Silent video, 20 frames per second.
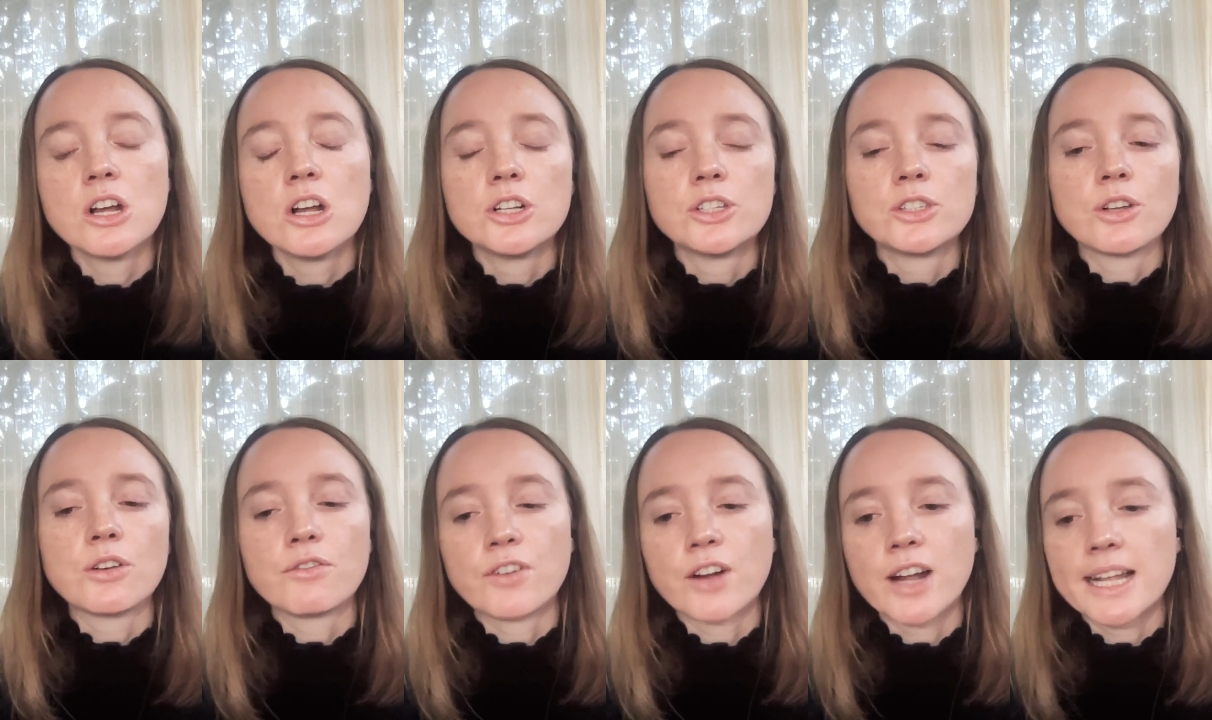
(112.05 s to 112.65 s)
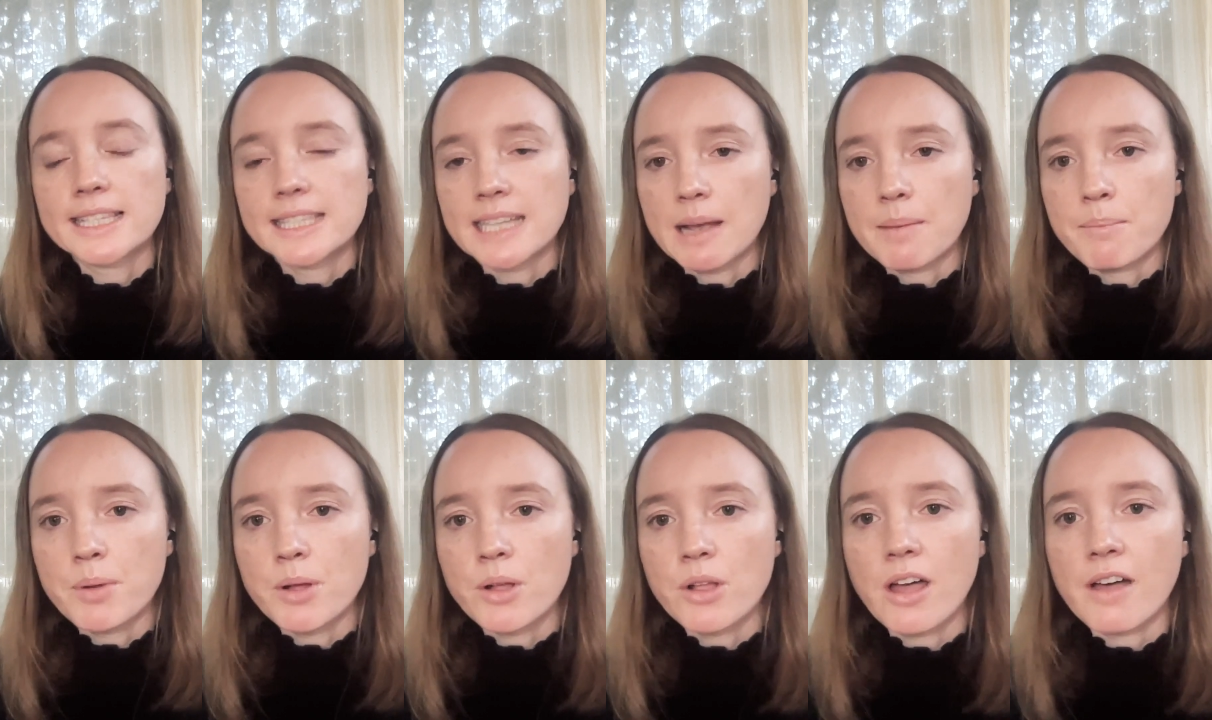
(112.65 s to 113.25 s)
So for
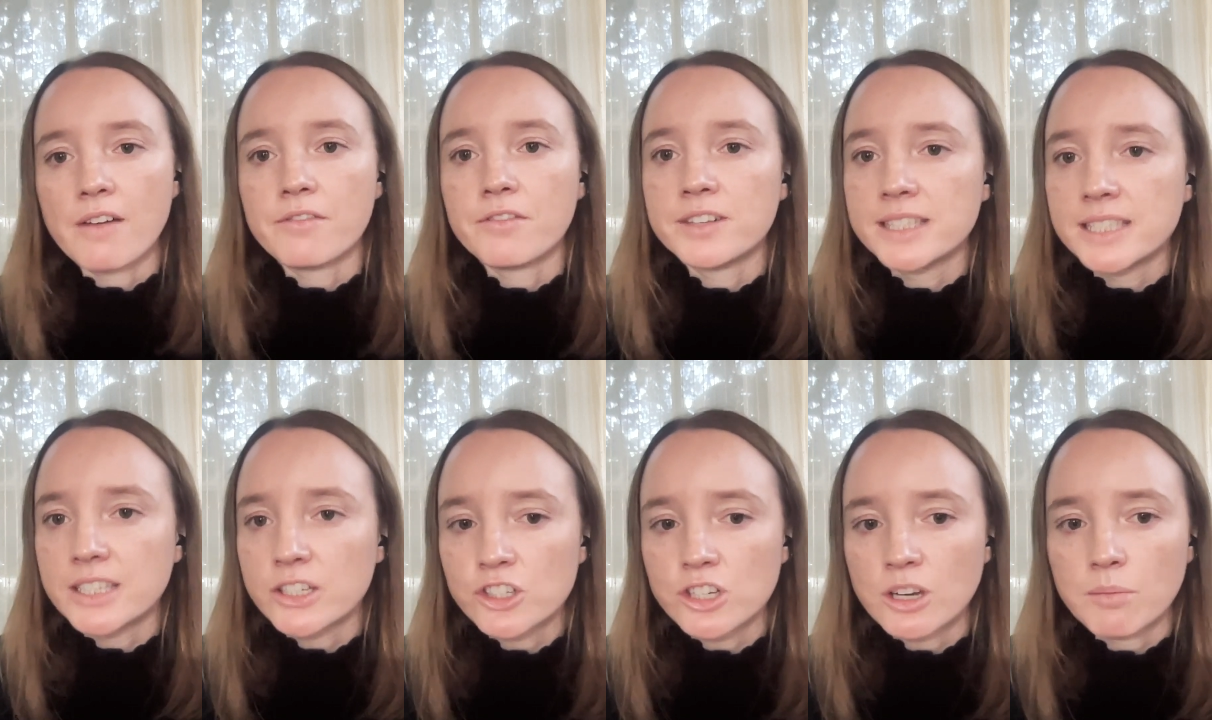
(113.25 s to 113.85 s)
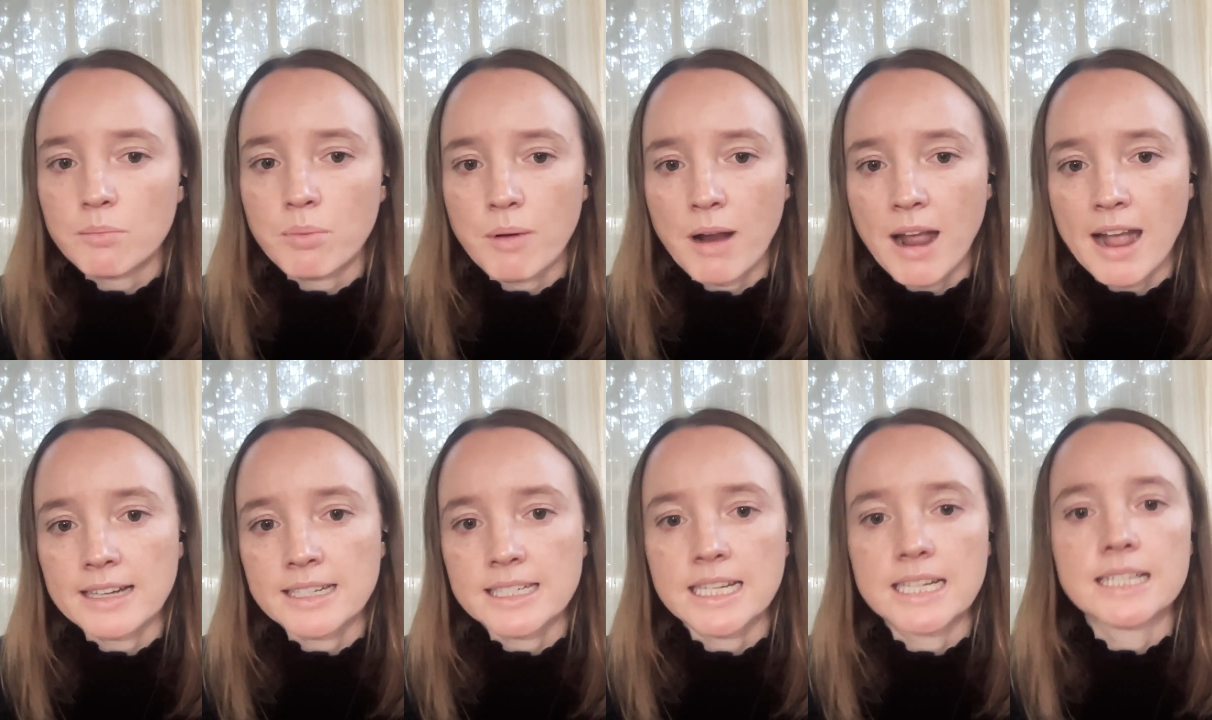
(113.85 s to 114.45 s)
example, a physician
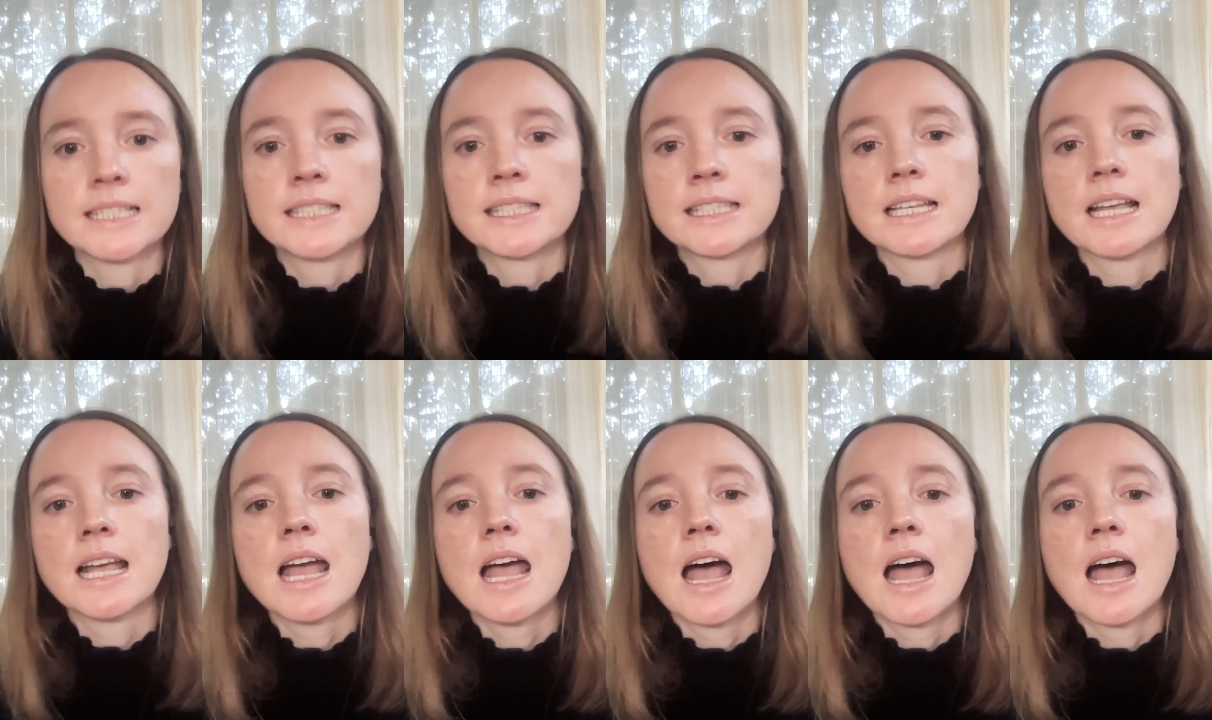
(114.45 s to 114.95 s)
practice,